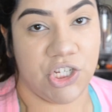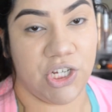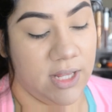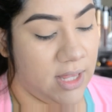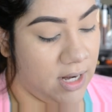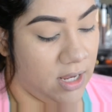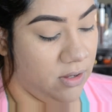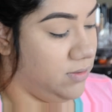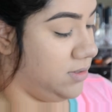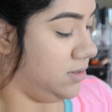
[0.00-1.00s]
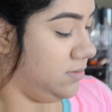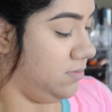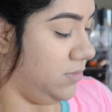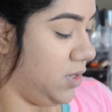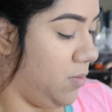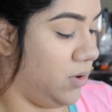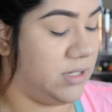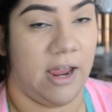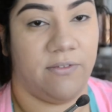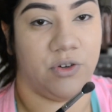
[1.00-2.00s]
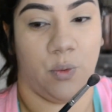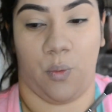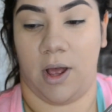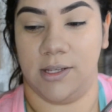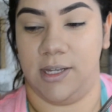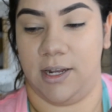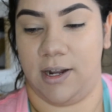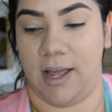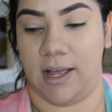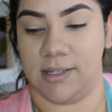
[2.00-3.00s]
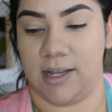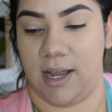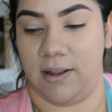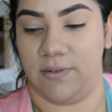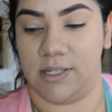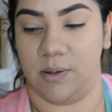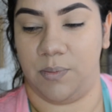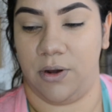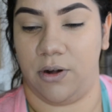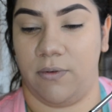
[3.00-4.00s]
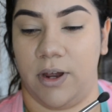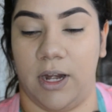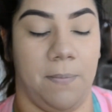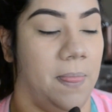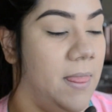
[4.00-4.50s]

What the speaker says: the shade that I use the most after raw sienna has kind of disappeared already.